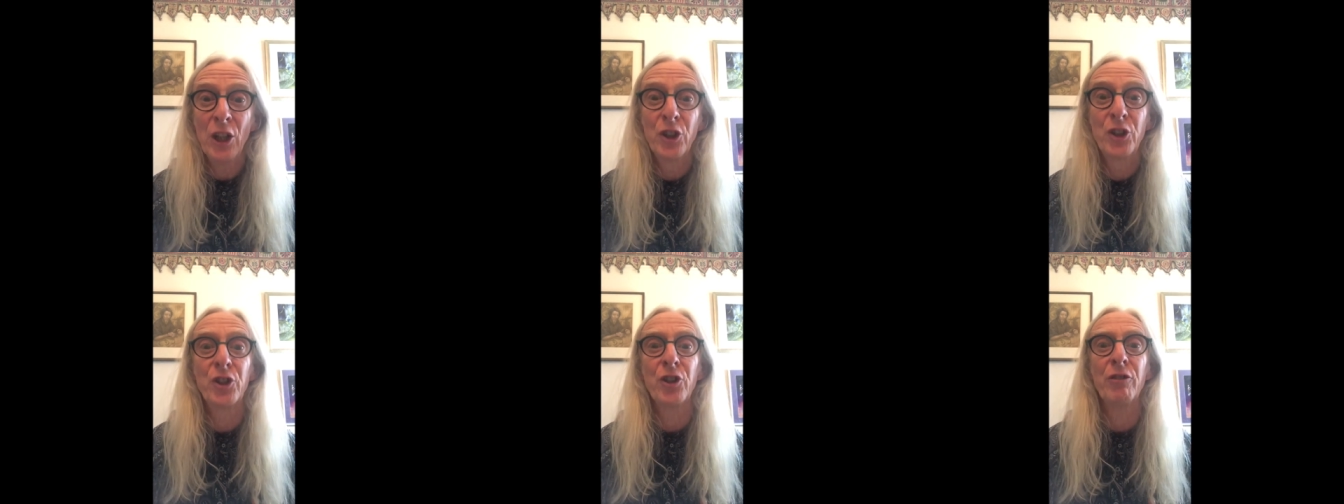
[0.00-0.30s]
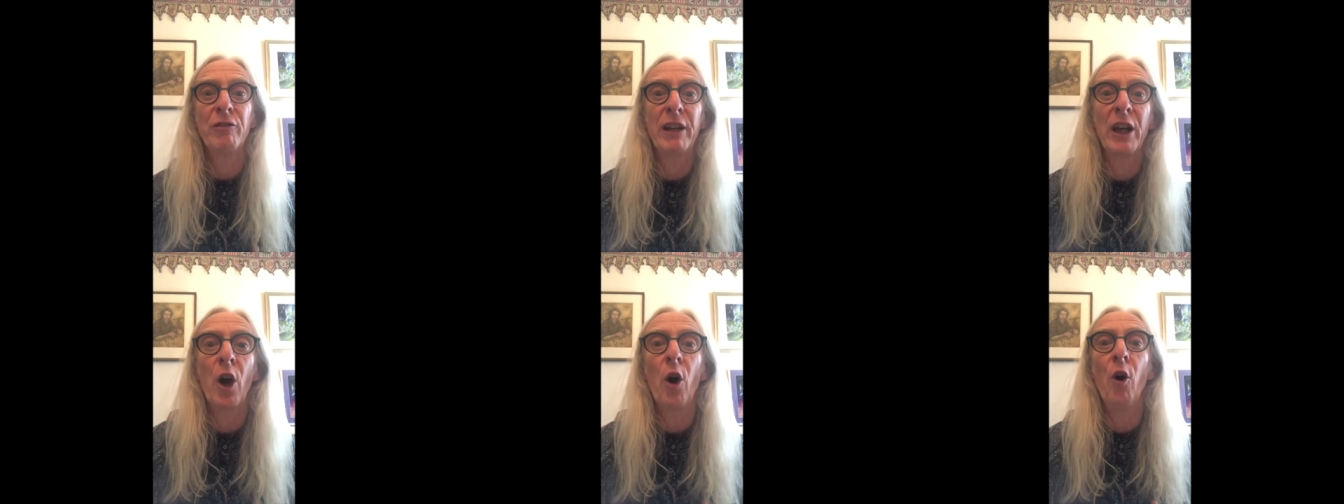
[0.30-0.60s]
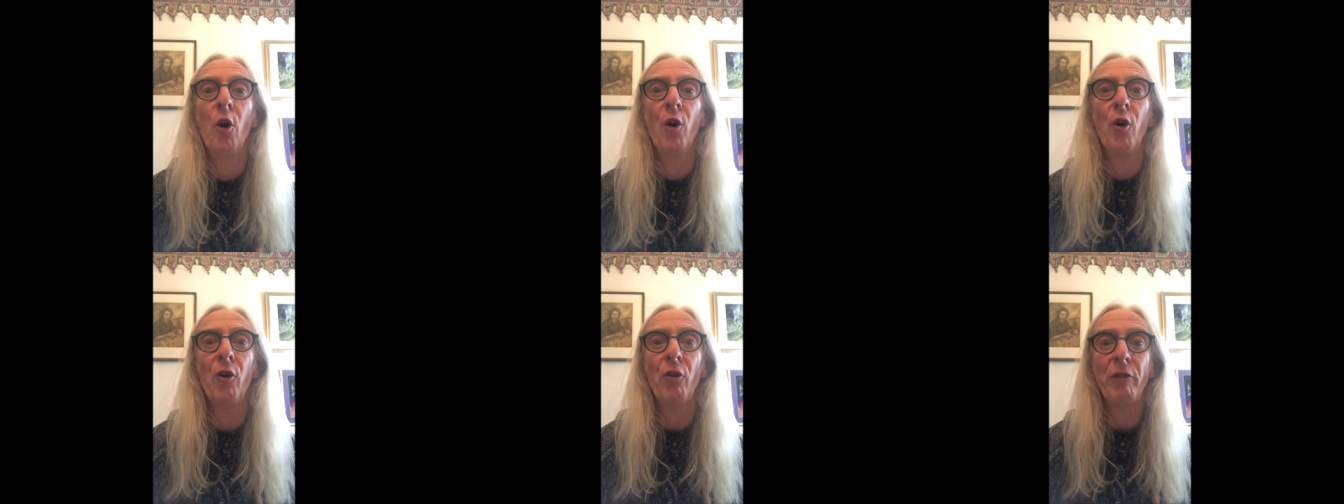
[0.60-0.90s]
during
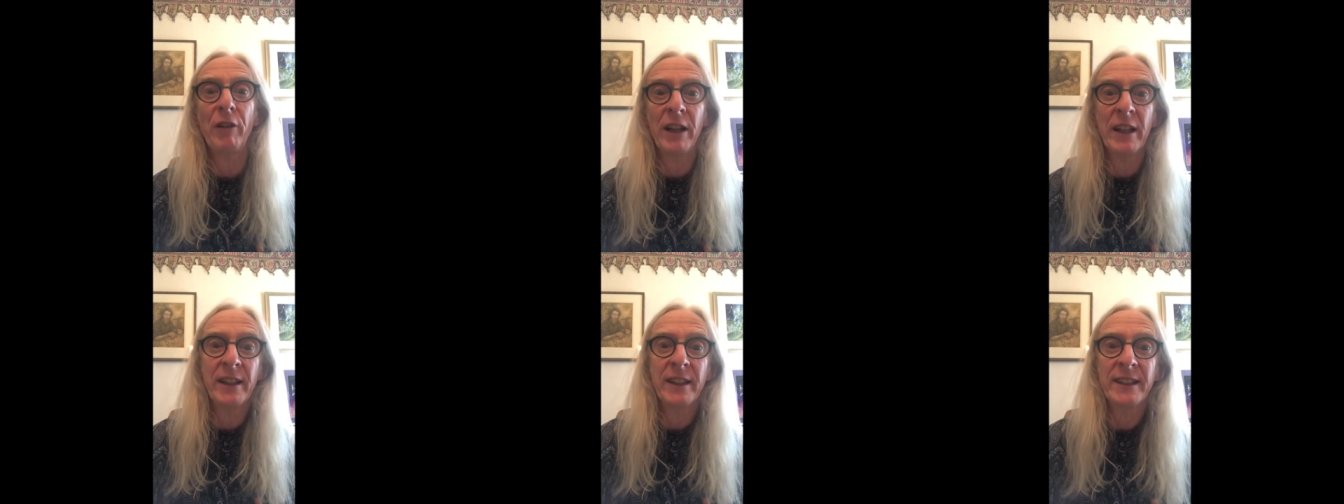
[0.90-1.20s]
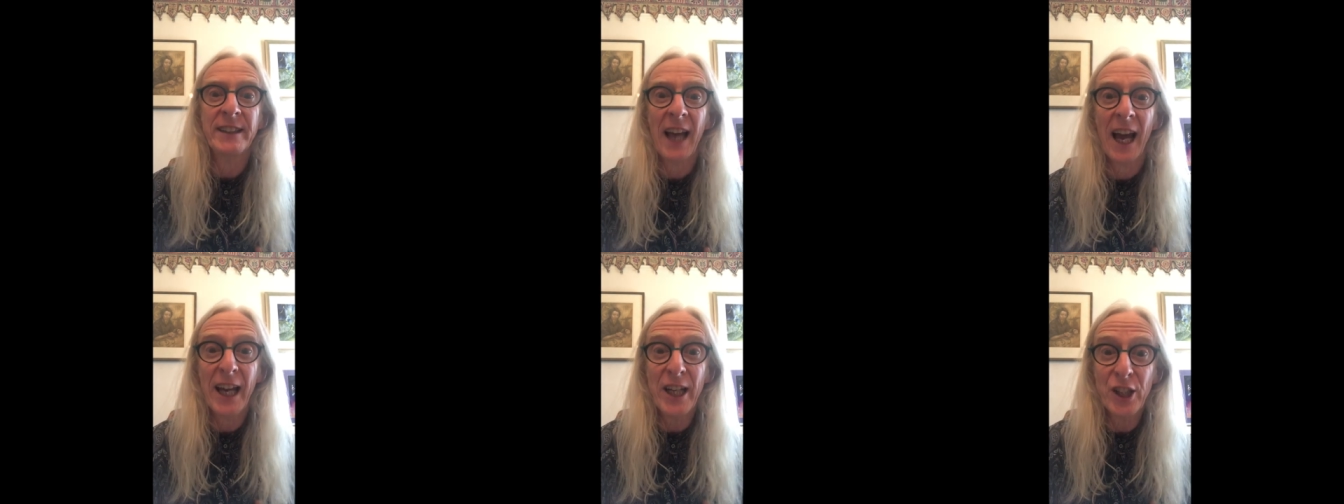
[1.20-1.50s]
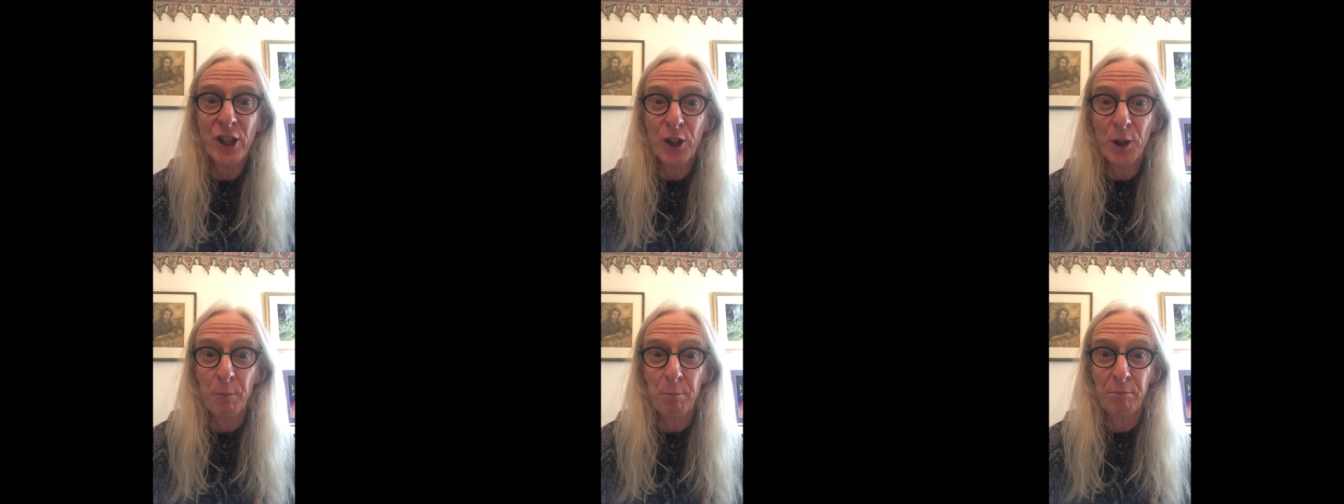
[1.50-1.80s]

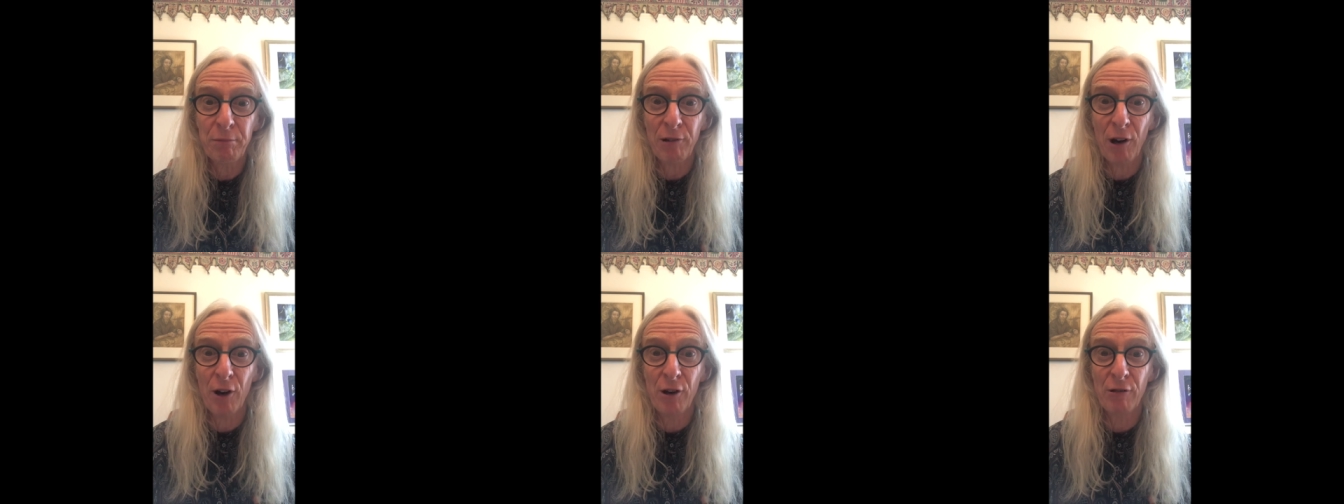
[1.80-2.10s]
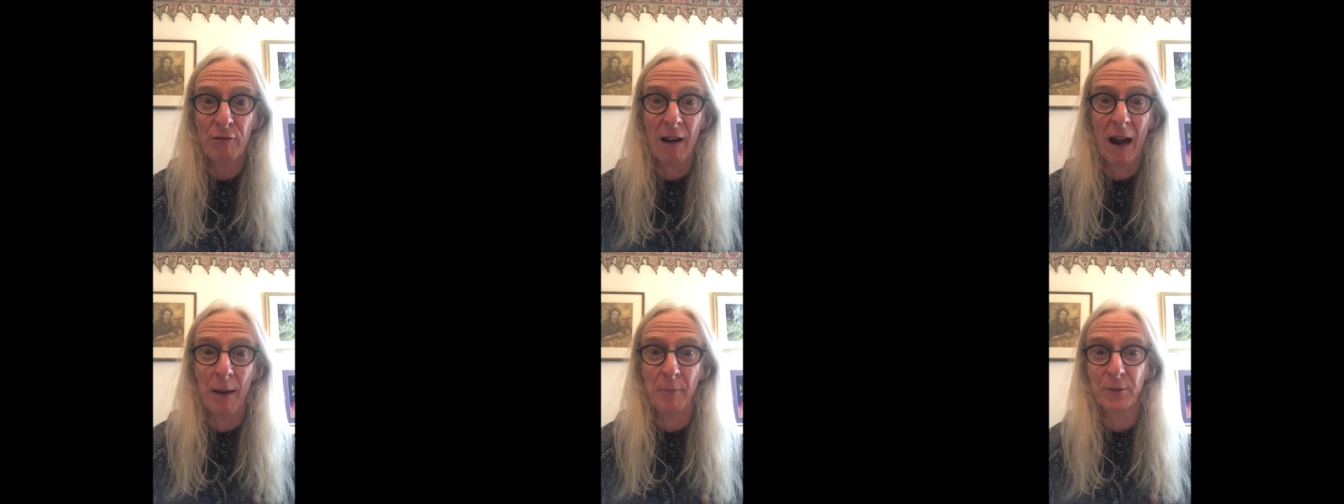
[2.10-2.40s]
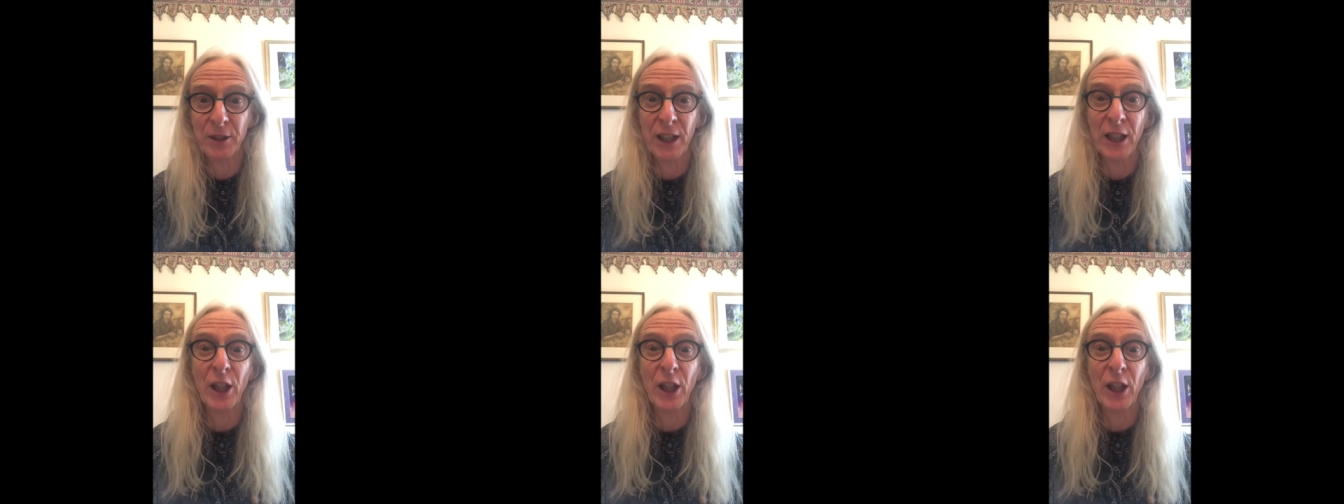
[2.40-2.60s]
orientation programs